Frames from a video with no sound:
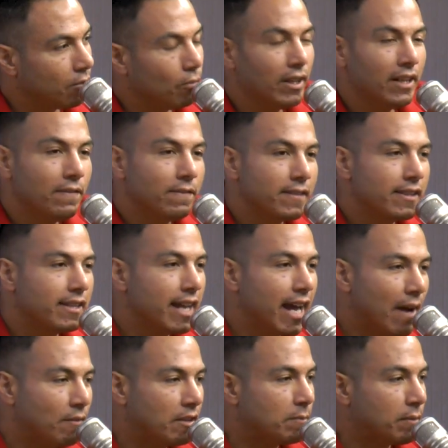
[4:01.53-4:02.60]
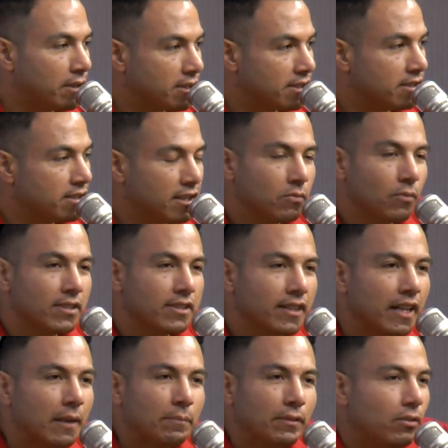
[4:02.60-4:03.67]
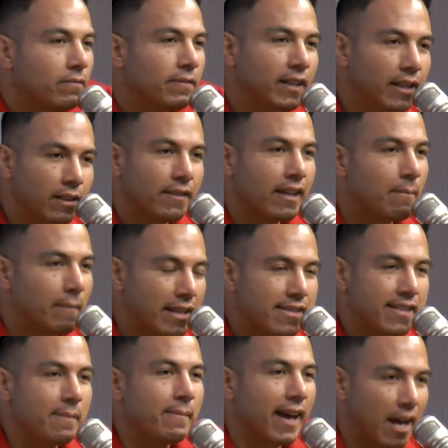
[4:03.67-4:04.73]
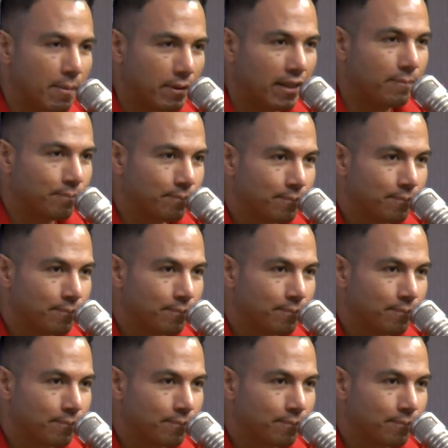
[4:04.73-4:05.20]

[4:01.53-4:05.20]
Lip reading: What if the average person just wants to upload video that makes them happy?